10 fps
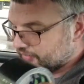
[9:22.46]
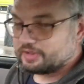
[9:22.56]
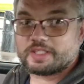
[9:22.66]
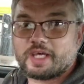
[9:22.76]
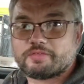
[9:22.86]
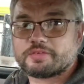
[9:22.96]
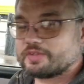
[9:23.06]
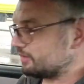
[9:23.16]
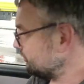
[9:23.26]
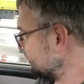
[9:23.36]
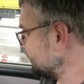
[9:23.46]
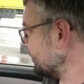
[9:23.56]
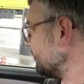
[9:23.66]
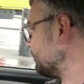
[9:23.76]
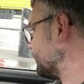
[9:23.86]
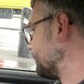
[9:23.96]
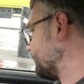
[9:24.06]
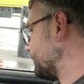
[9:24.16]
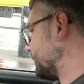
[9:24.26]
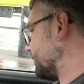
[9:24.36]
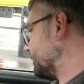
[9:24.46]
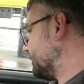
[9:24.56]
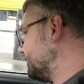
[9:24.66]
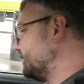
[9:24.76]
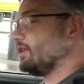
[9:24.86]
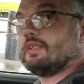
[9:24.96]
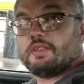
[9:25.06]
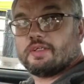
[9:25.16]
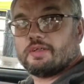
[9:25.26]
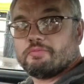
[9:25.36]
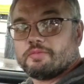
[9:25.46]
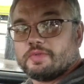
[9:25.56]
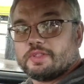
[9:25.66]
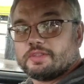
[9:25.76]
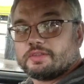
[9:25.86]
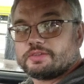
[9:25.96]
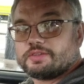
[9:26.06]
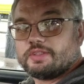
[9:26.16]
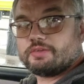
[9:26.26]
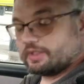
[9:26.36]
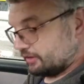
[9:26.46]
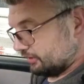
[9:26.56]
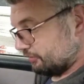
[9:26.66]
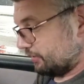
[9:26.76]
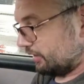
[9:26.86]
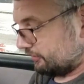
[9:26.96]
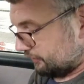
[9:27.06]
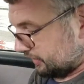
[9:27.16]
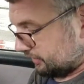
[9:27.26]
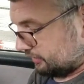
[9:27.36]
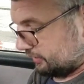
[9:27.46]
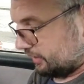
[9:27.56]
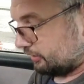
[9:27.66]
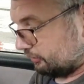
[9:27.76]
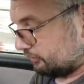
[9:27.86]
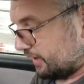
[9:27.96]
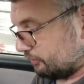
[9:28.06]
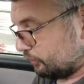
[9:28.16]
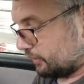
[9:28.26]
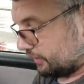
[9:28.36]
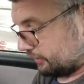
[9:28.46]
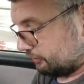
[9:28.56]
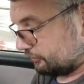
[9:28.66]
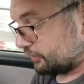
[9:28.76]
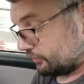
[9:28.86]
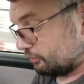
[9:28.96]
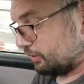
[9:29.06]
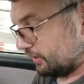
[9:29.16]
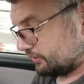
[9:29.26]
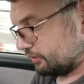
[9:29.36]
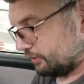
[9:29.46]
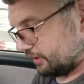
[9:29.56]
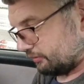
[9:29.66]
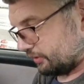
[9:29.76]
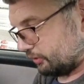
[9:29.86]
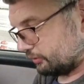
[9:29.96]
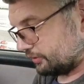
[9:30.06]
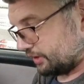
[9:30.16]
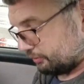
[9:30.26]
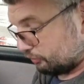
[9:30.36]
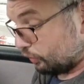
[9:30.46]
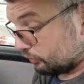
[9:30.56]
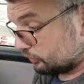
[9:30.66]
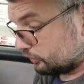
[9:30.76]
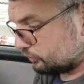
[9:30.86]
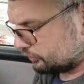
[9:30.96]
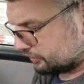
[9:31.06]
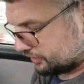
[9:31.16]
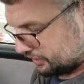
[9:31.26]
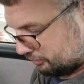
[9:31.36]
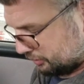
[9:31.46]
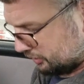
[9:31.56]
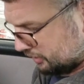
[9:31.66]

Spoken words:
I gaffer tape the chip near the steering column, I think it'll then work with just the pliers and I won't have to hold the chip and won't lose the chip.